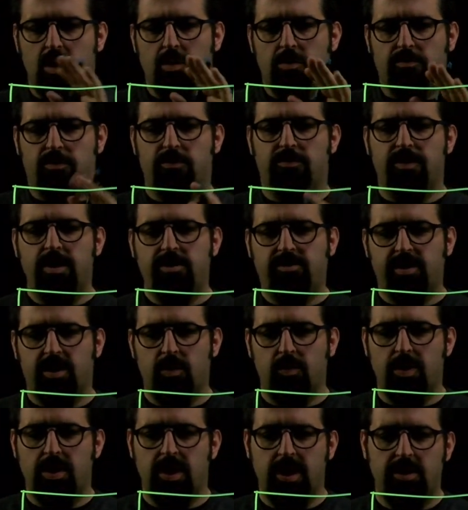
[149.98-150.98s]
For
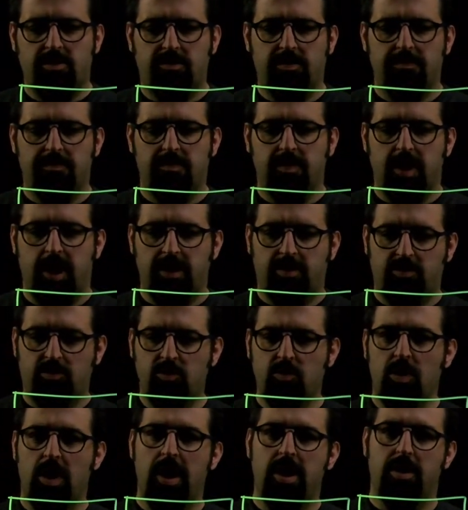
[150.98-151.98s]
vSAN, we need a
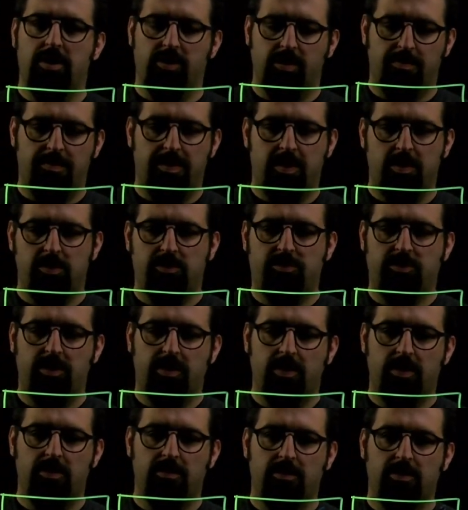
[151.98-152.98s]
two-layered approach
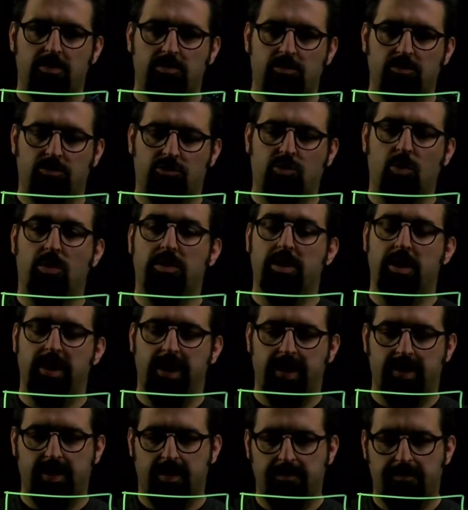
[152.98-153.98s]
to store the
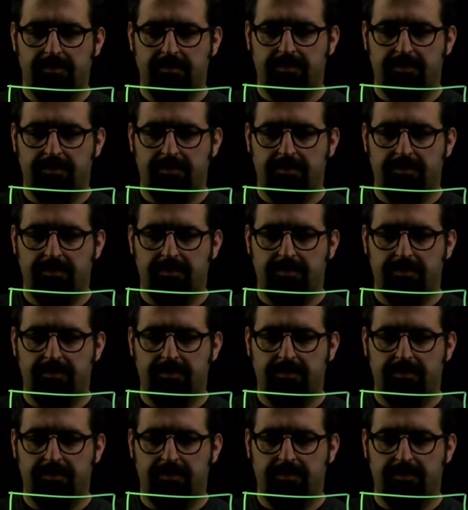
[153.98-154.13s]
data.